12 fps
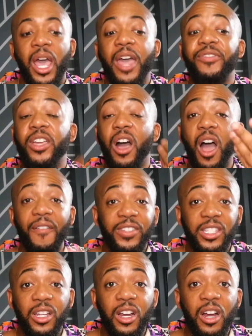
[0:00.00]
The
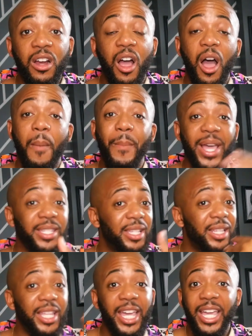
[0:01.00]
officer
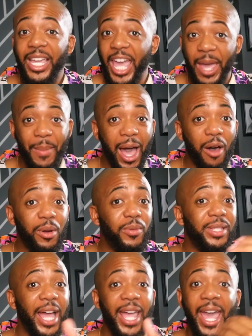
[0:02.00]
basically came out and
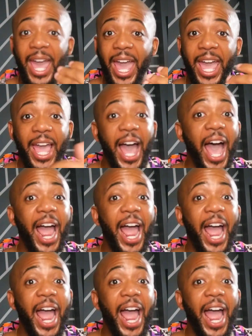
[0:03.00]
was like, hey,